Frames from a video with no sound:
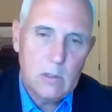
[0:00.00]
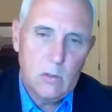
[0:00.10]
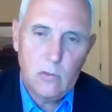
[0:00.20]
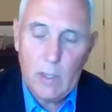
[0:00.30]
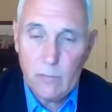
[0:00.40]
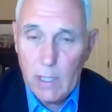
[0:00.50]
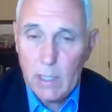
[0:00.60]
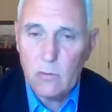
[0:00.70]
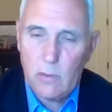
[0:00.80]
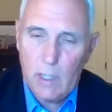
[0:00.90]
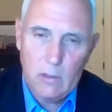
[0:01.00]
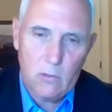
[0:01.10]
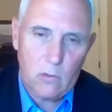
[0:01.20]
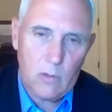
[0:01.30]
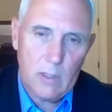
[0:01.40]
use Afghanistan
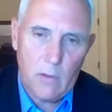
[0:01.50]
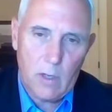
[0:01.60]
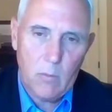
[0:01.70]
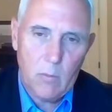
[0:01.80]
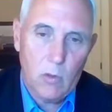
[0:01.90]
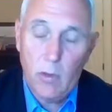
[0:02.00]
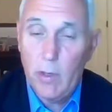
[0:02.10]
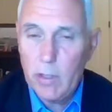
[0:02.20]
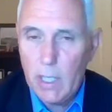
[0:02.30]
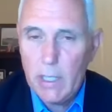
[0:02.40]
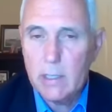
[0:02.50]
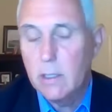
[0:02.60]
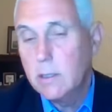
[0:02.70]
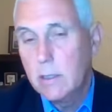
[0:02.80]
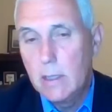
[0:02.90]
as a safe harbor or Al
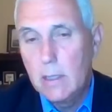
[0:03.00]
Qaeda,